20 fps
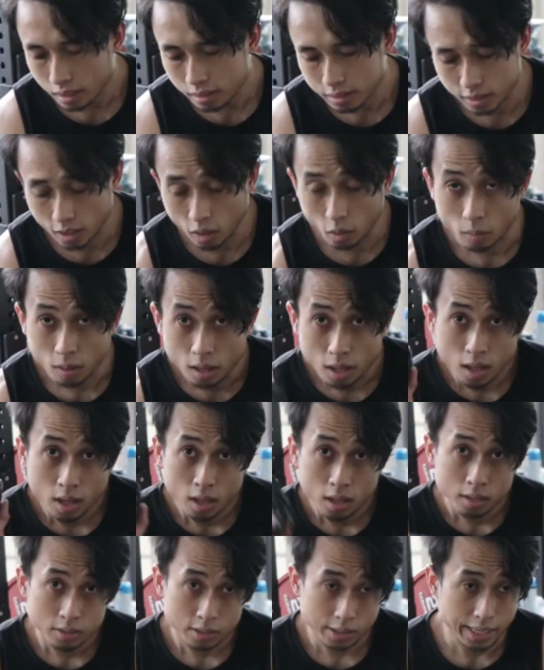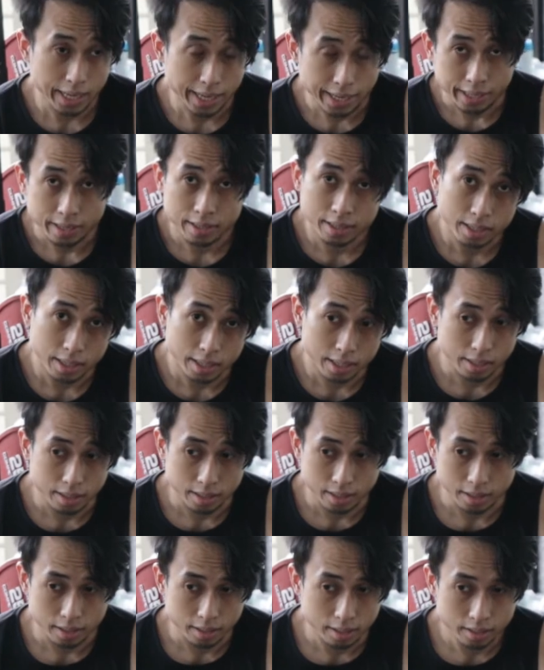So today,
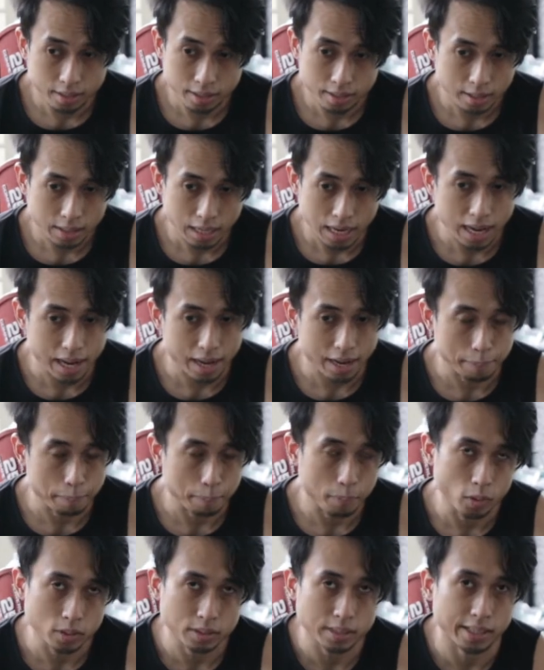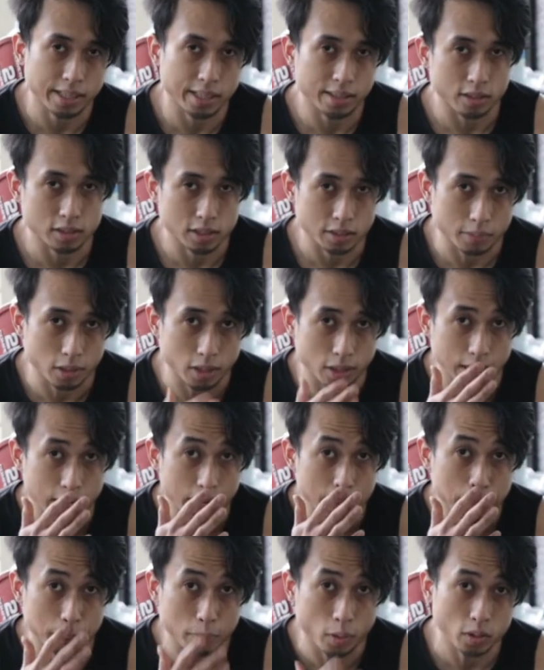uh, I posted it. Uh,
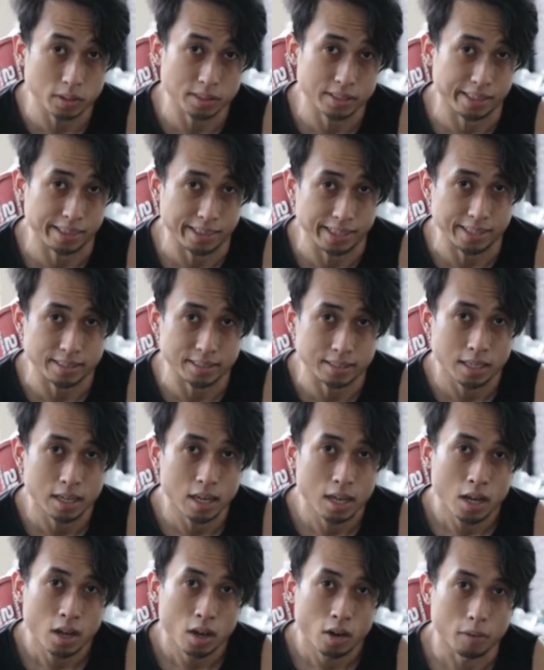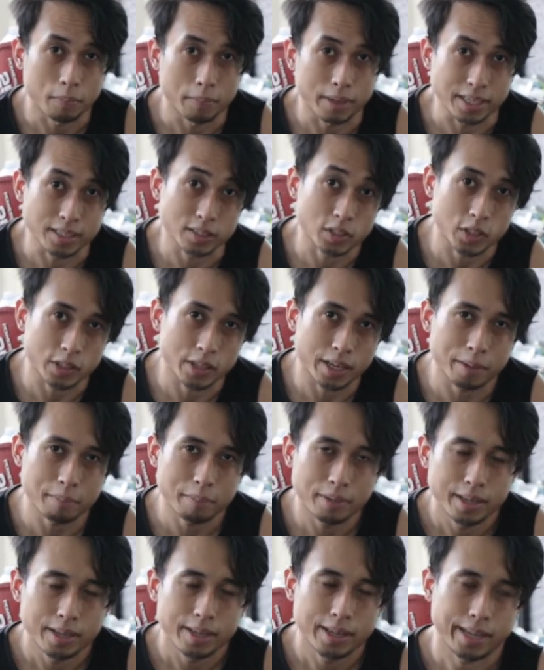I posted this on my
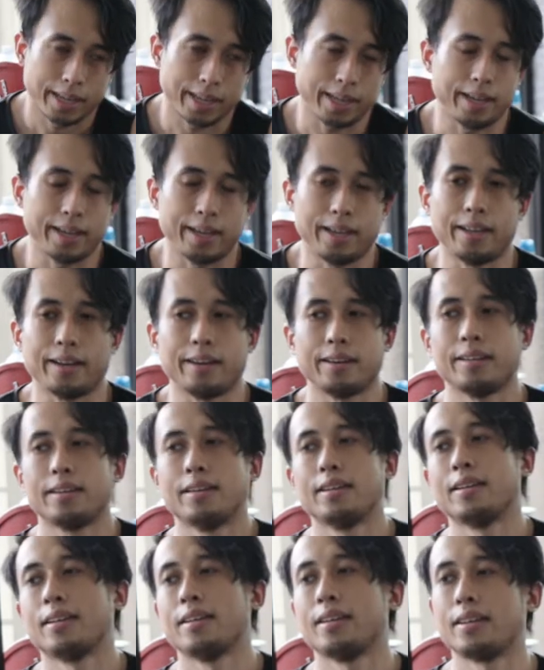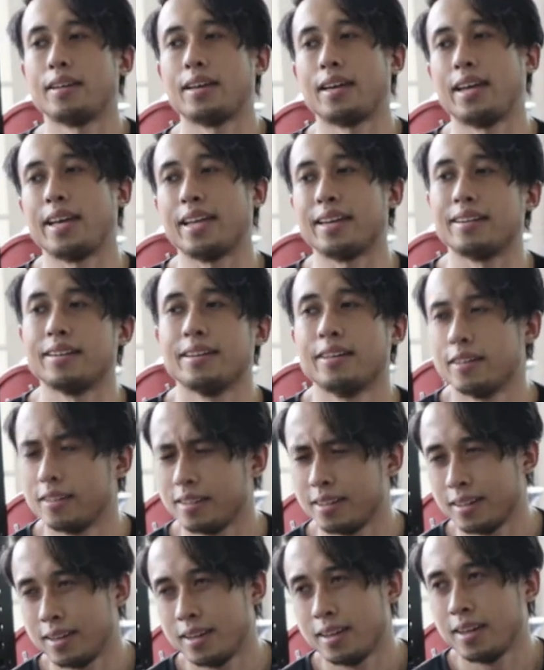Instagram, and it,
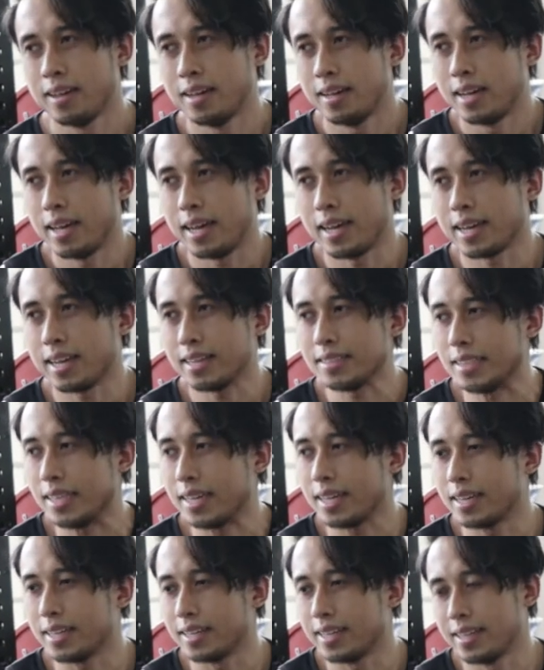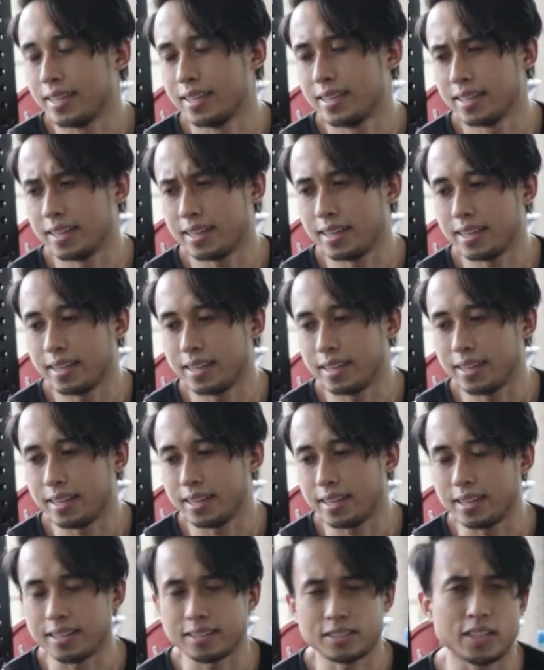I guess like it
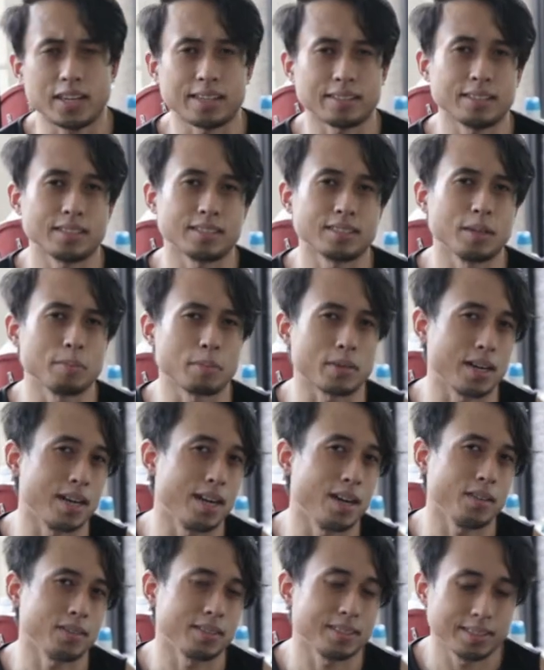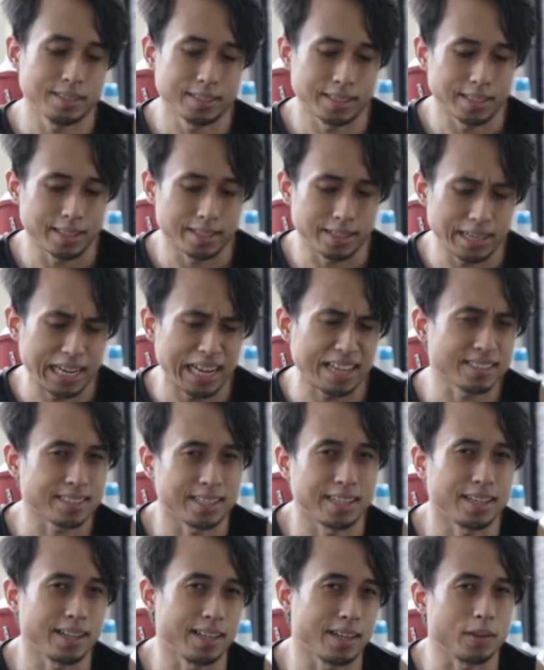it, it attracted some crowds uh,
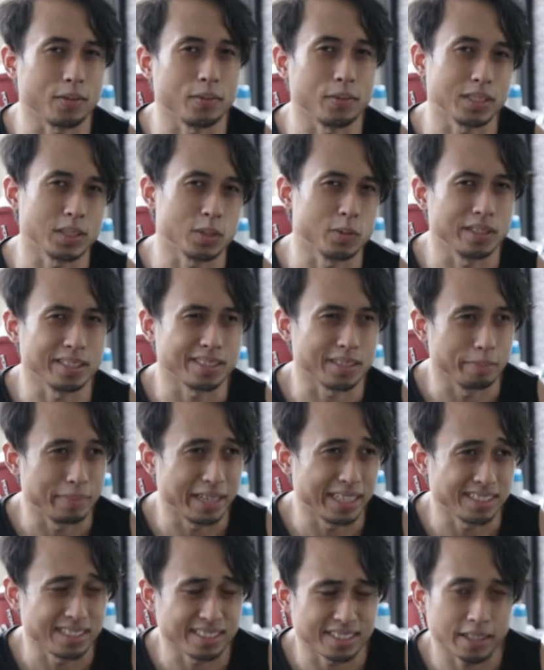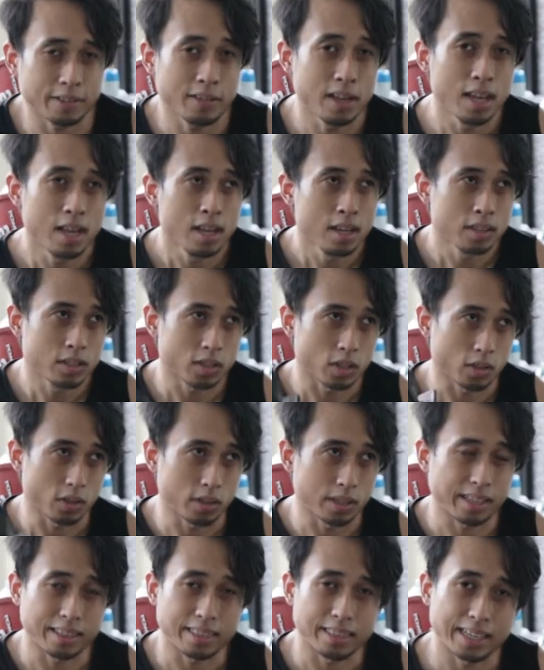asking like which one is the best and stuff.
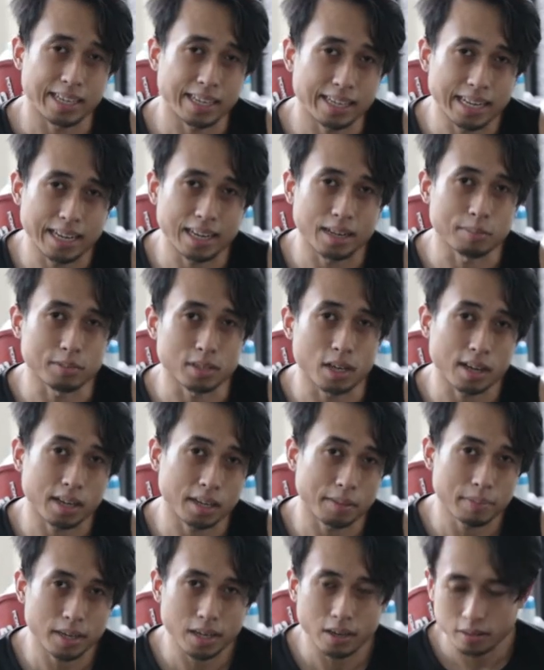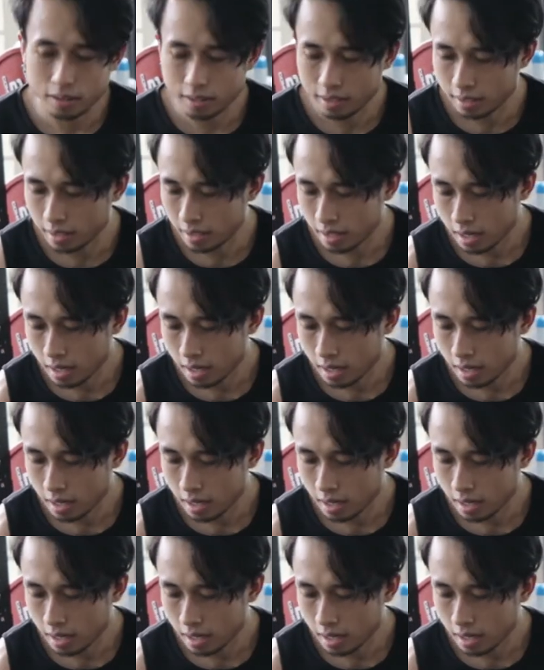So the thing that I'm talking about